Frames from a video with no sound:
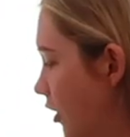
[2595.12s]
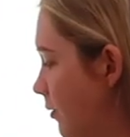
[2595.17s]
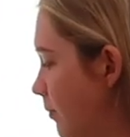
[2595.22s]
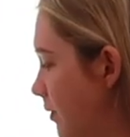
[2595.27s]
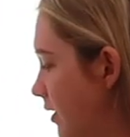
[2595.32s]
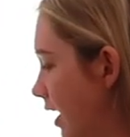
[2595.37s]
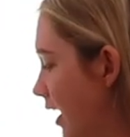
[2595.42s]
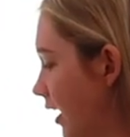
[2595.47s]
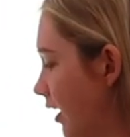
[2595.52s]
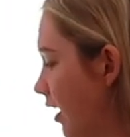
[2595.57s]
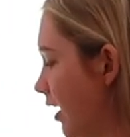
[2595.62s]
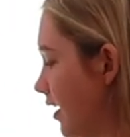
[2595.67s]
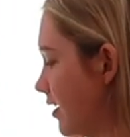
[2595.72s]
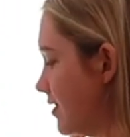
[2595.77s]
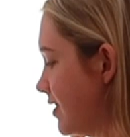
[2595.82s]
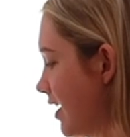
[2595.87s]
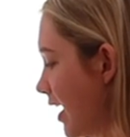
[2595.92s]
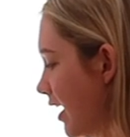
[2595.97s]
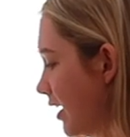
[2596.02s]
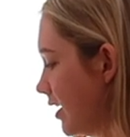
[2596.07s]
it'd be like kind
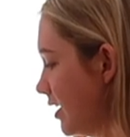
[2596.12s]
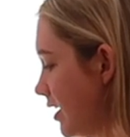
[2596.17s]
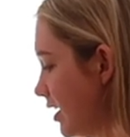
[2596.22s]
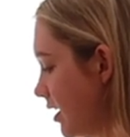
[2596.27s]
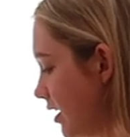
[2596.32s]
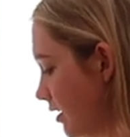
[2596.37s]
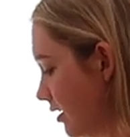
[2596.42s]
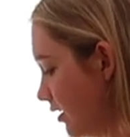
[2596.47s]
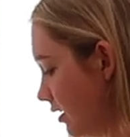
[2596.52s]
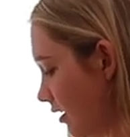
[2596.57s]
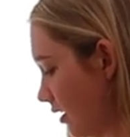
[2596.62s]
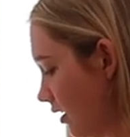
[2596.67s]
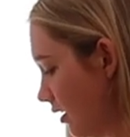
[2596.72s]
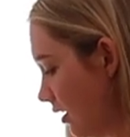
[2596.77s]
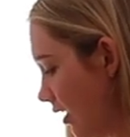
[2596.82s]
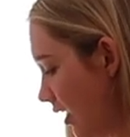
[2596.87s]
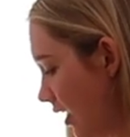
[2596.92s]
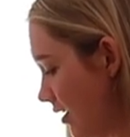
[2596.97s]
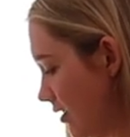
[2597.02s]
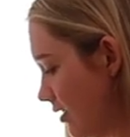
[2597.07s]
of tacky.
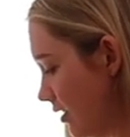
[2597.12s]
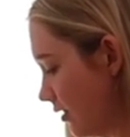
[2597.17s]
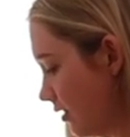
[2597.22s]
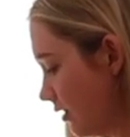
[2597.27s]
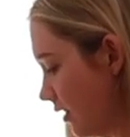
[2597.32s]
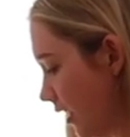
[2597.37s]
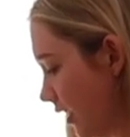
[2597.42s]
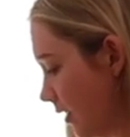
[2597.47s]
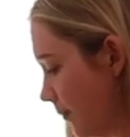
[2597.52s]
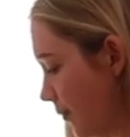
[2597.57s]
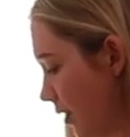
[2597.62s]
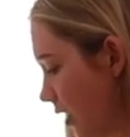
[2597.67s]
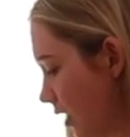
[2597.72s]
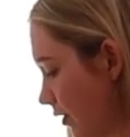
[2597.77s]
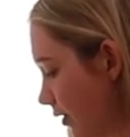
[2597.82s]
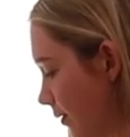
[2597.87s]
It's a, like a bit